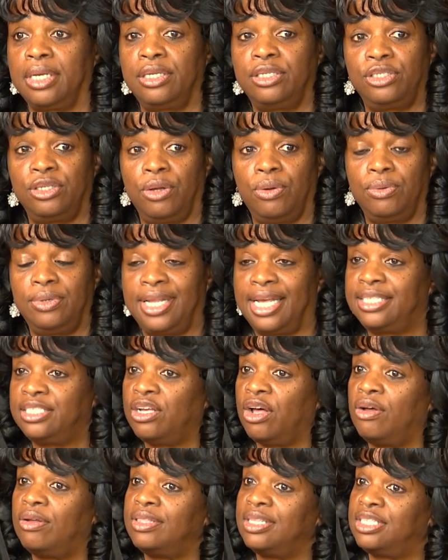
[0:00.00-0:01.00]
So that's
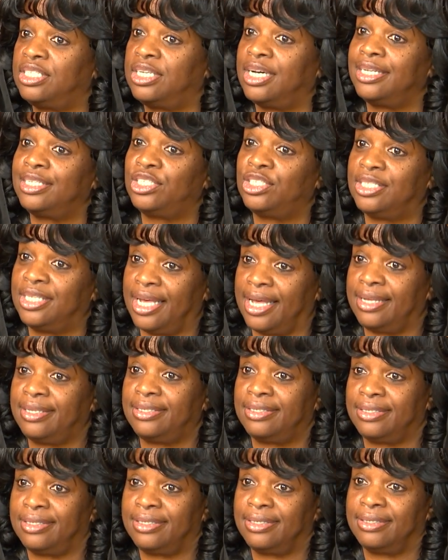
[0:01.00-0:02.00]
called the touch
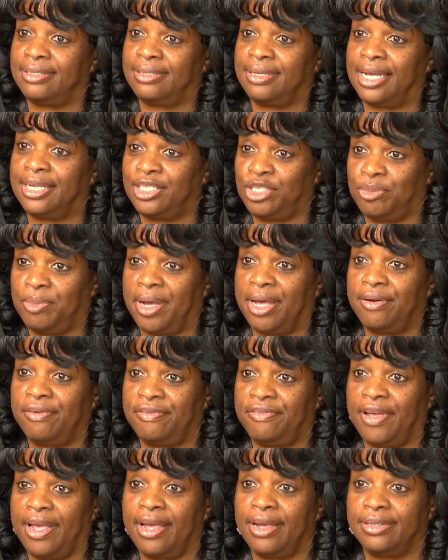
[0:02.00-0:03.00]
test, as a matter of
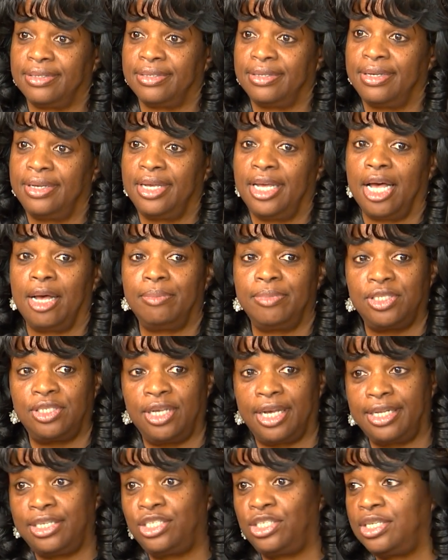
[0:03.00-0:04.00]
fact. I'm
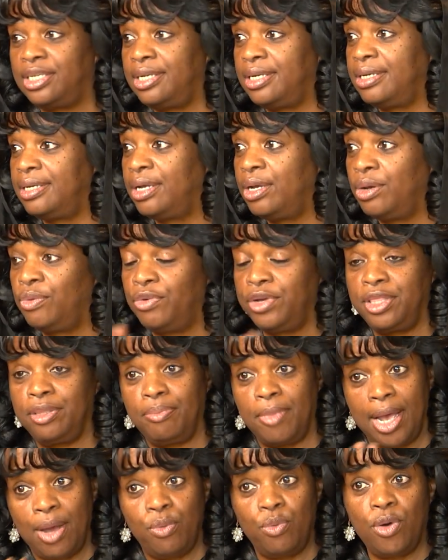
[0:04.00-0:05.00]
touching with
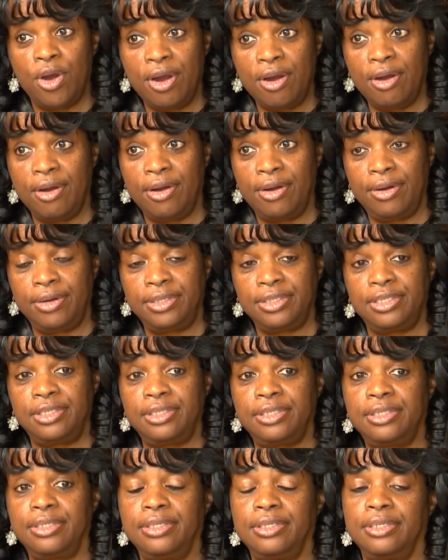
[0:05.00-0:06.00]
my
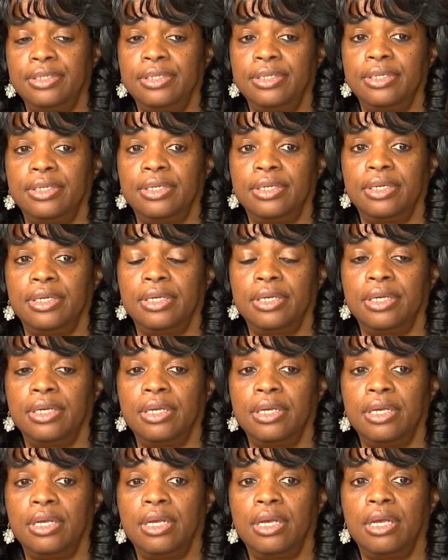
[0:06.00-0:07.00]
words
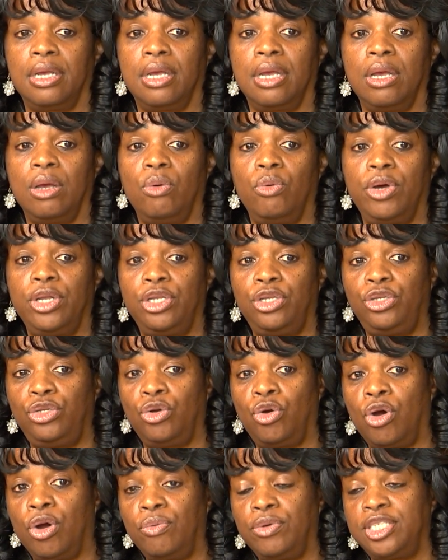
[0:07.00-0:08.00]
what
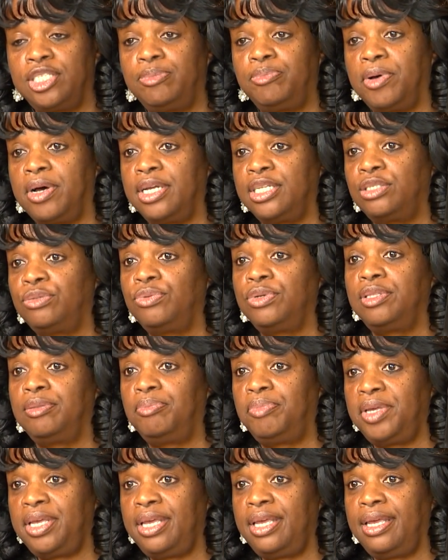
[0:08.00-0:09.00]
your response
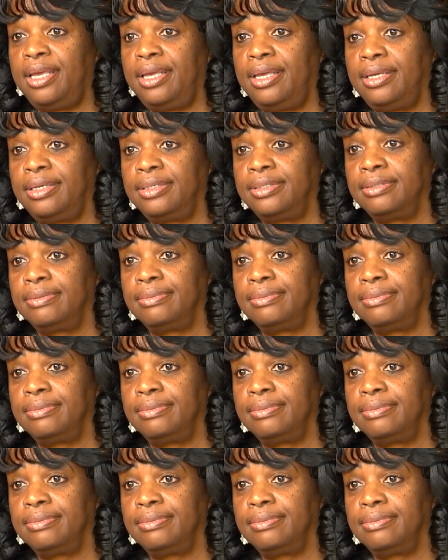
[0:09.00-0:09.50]
would be.